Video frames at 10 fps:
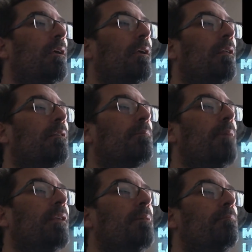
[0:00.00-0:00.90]
Let's
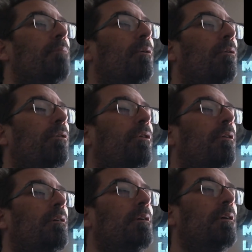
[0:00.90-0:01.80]
make them both
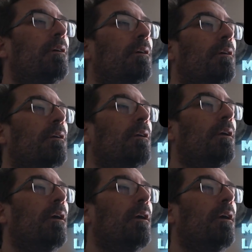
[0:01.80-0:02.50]
a